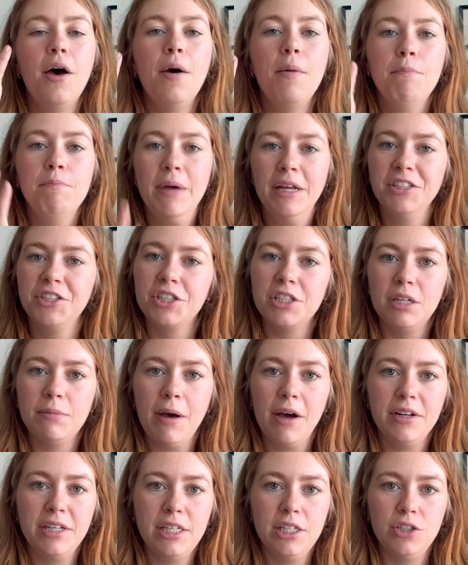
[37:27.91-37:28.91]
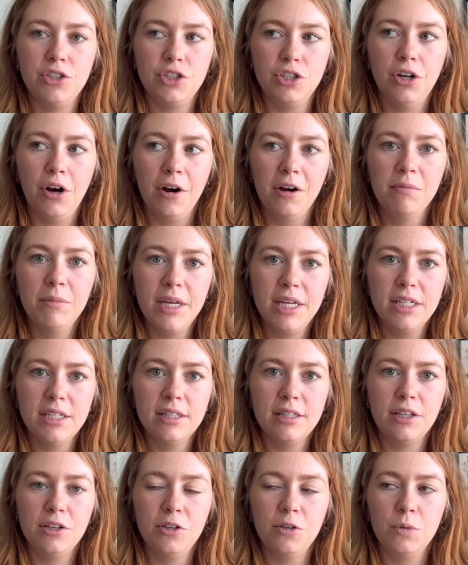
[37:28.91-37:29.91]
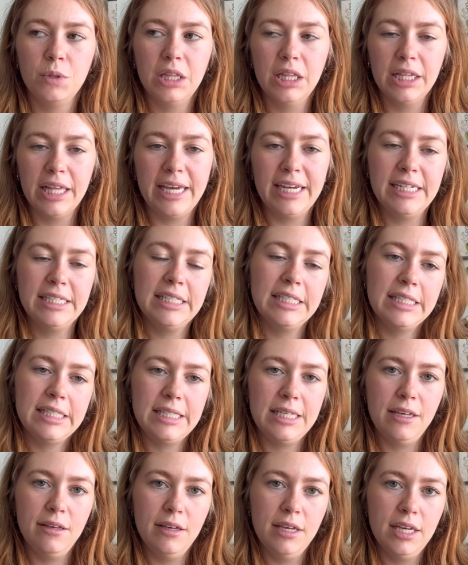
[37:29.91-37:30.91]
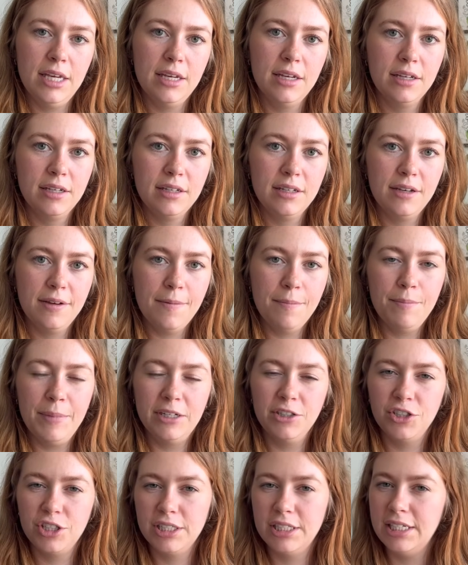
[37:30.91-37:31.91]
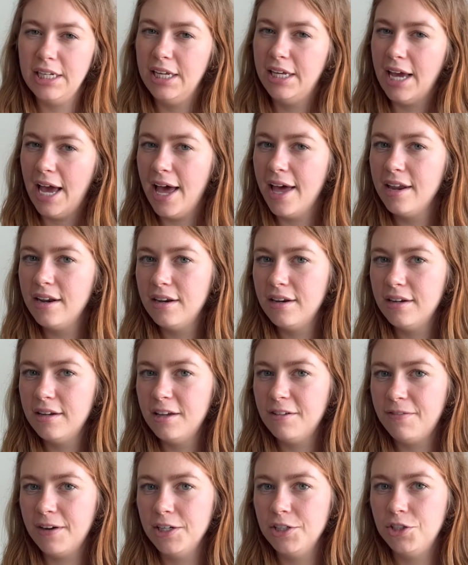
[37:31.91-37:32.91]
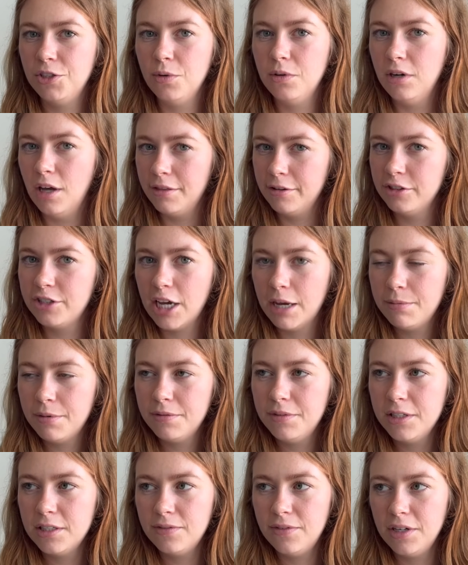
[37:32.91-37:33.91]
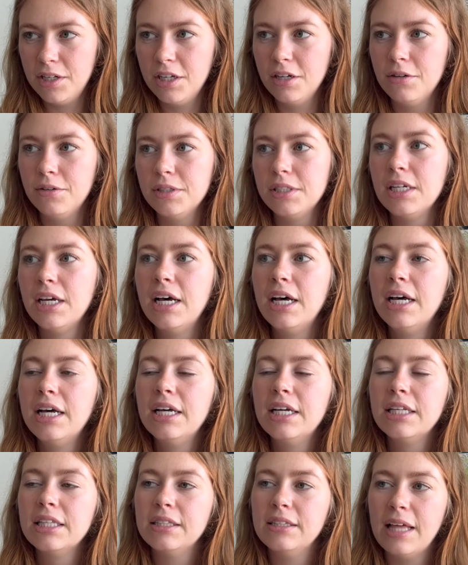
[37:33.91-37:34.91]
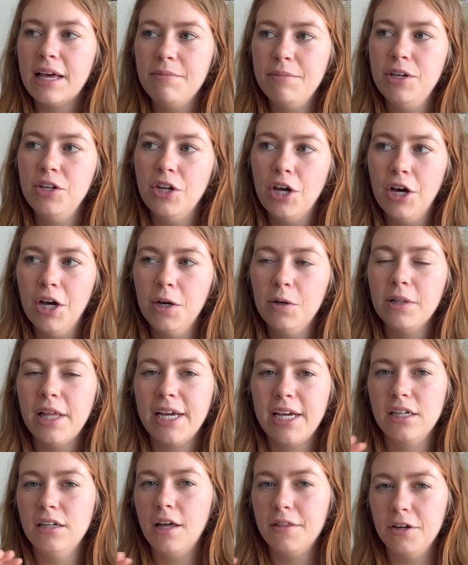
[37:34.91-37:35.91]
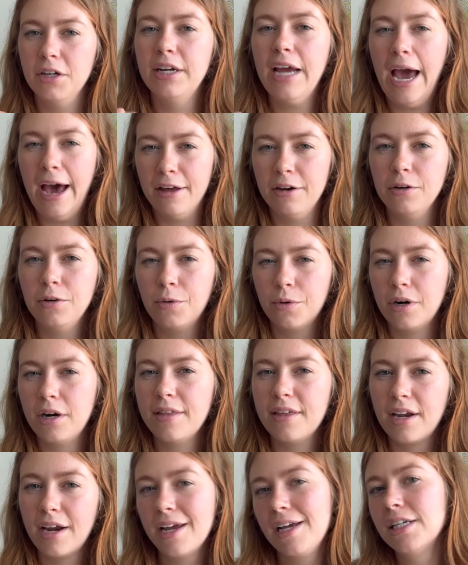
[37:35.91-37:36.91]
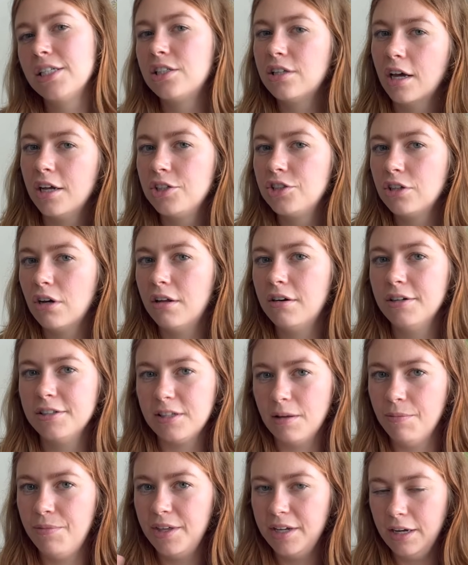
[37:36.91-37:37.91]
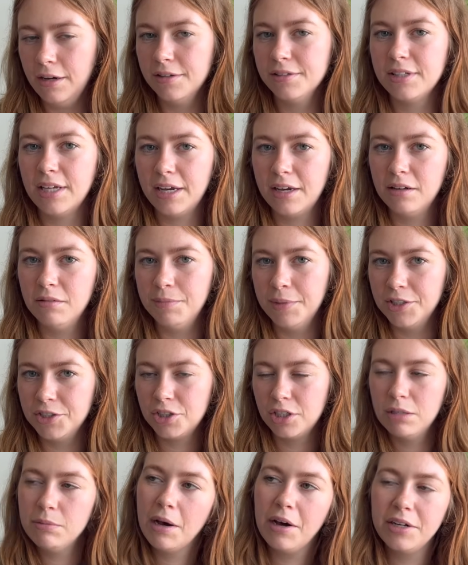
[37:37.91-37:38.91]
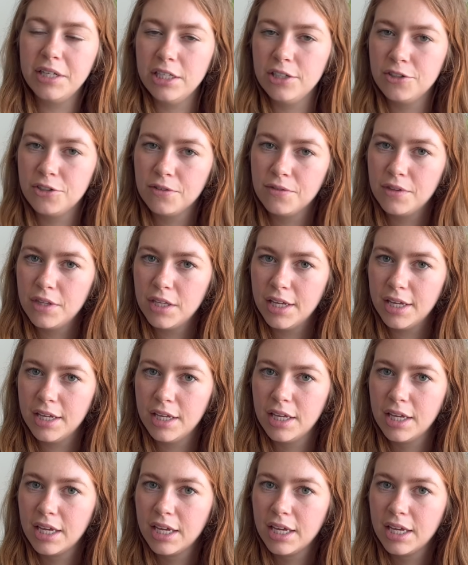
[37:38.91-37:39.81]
mention about each garment that you would like to see mentioned again, if I do another type of these videos, let me know, like another category that I could touch on or something else I could mention about each of the